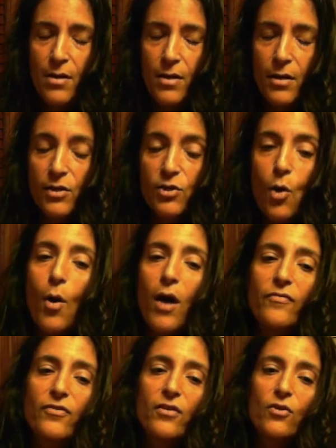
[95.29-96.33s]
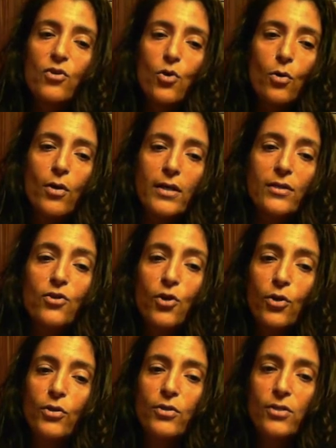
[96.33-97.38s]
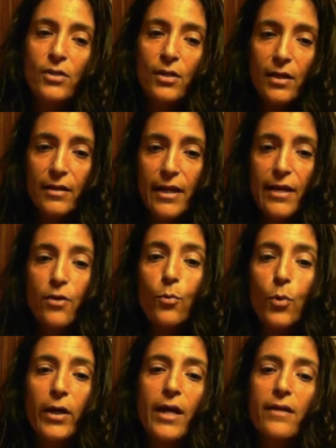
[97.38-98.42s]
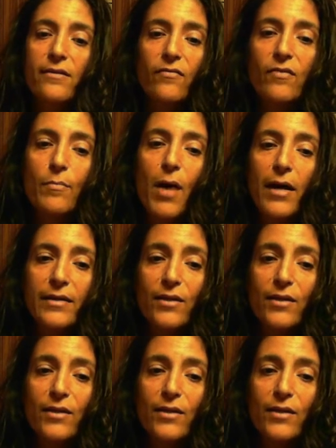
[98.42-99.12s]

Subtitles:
So often the Torah is terse in the inner workings of the mind,